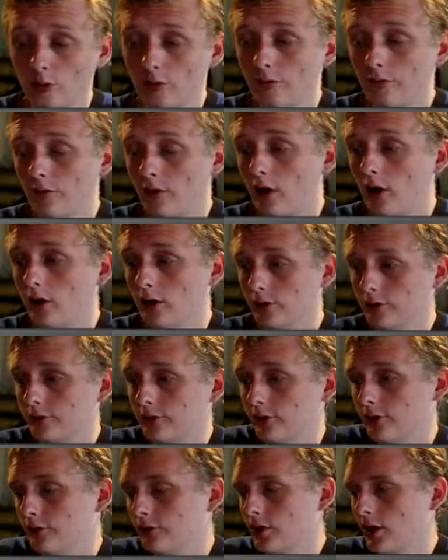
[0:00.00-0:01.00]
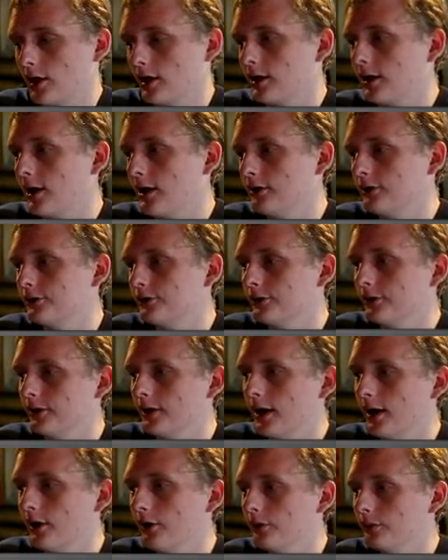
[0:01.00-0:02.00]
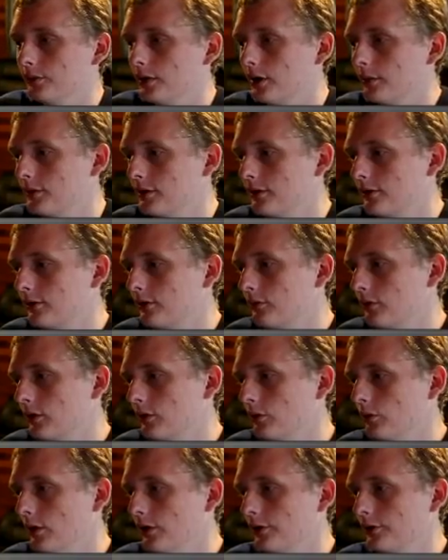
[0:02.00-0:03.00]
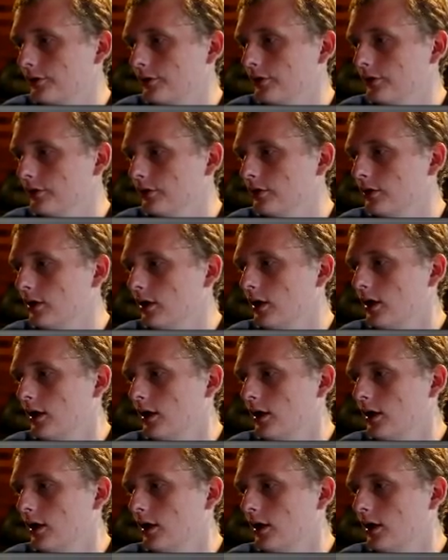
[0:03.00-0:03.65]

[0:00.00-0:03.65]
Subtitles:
a fog to try to cancel it out, but I mean, if they're running weather clear,